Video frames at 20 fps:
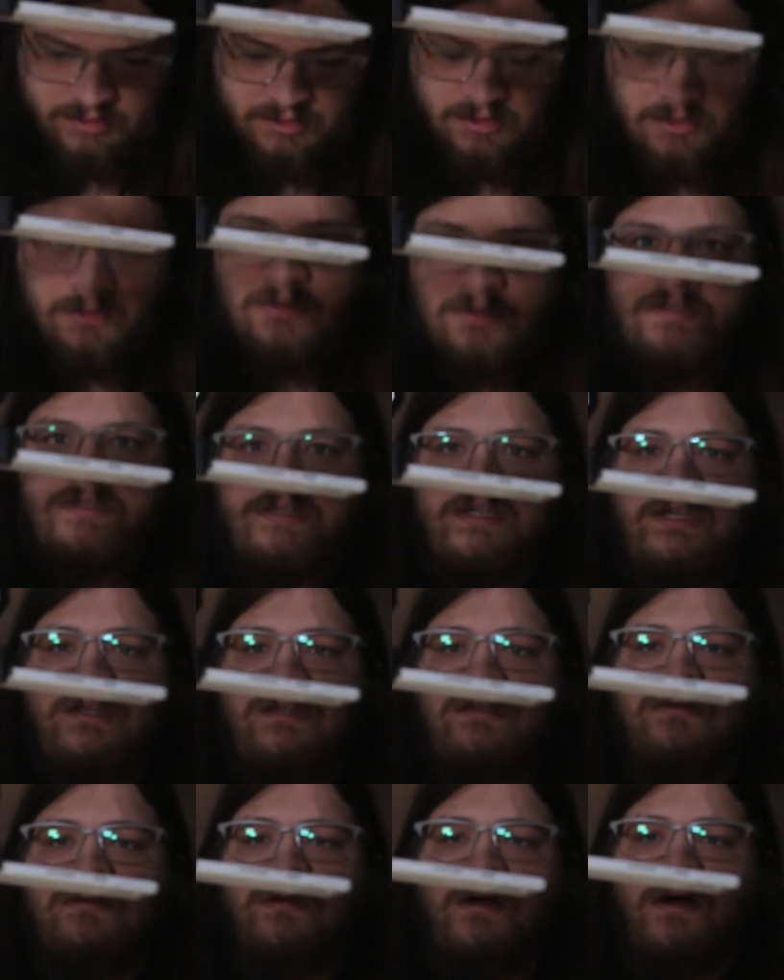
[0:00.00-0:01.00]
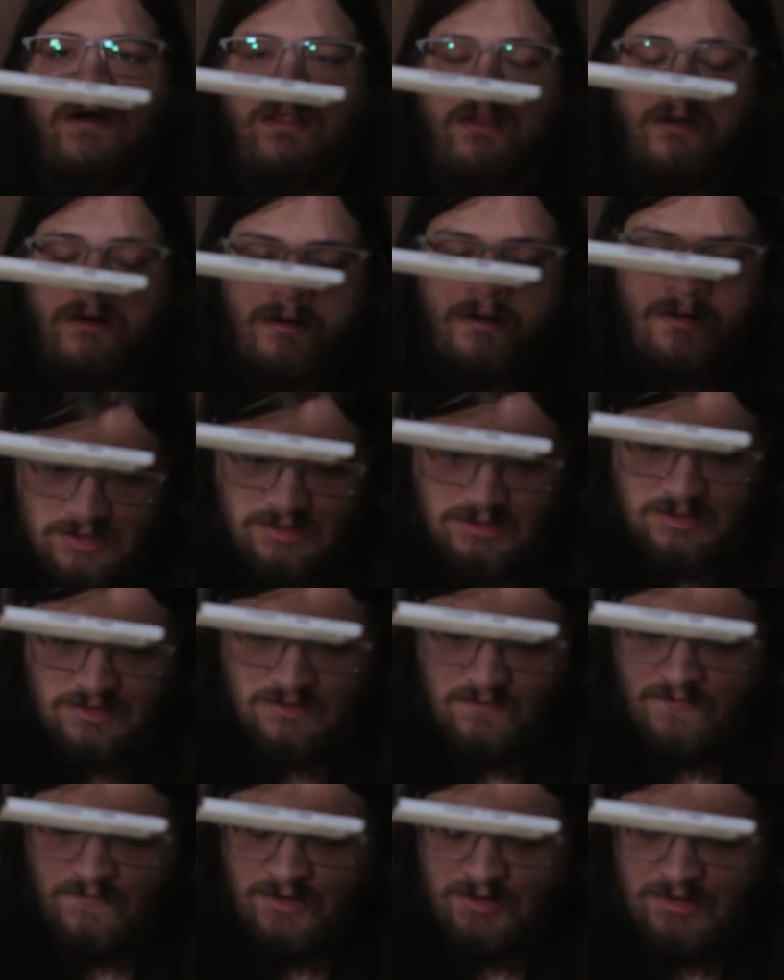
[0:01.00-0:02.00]
called a tin color. It's just
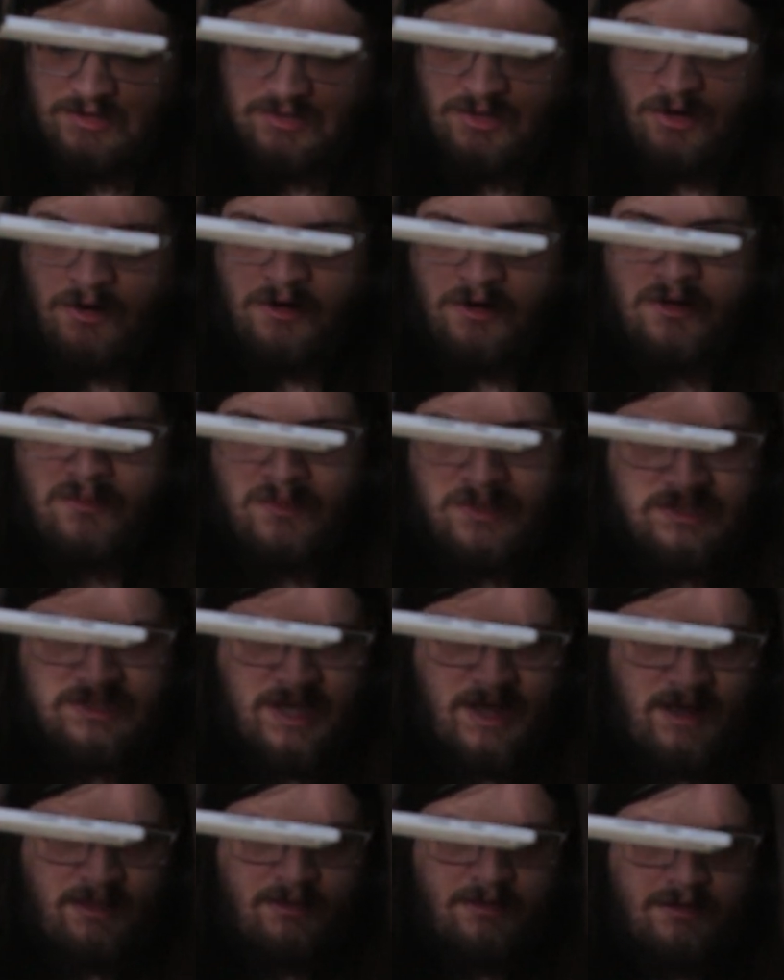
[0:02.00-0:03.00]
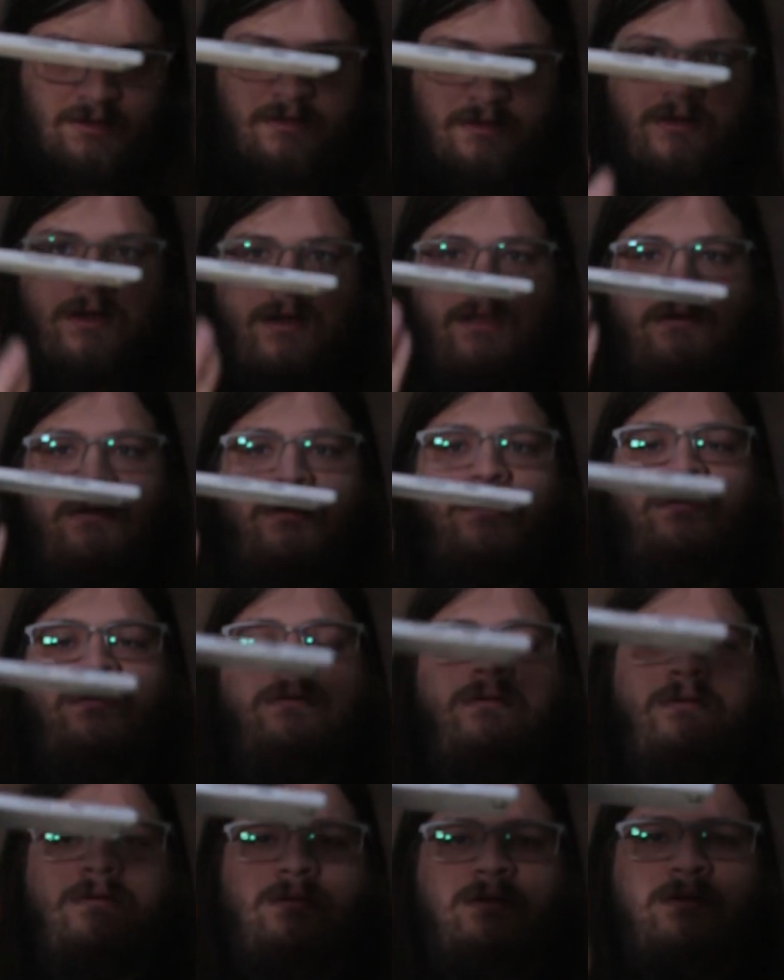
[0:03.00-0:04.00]
a very dark metallic color.
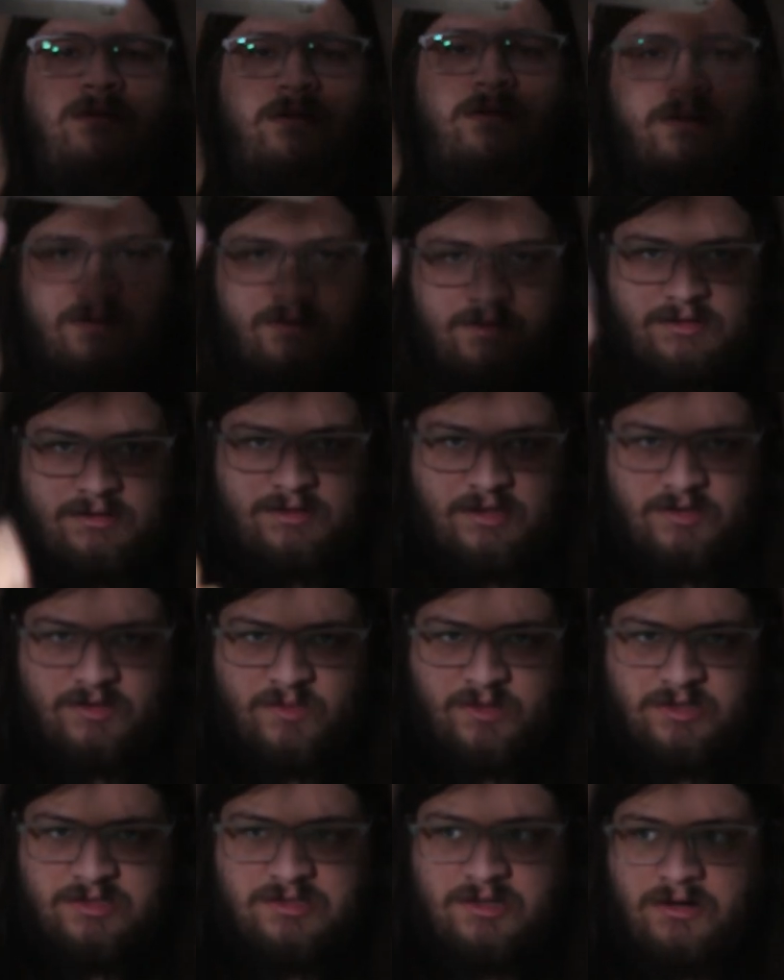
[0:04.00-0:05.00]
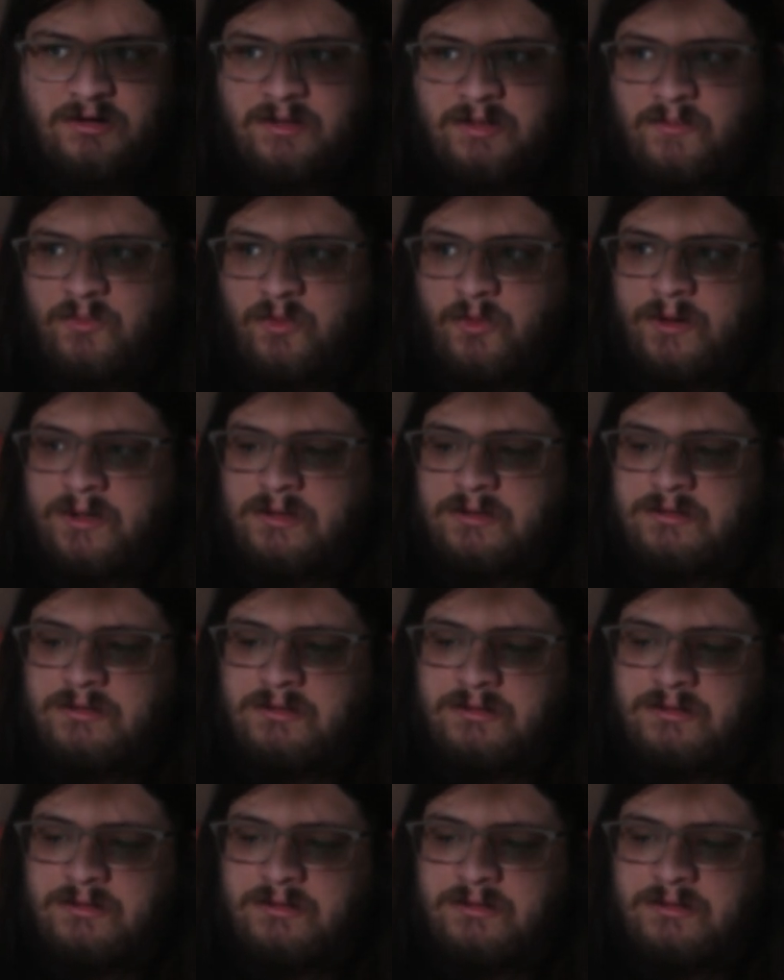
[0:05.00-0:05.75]
That's my starting point.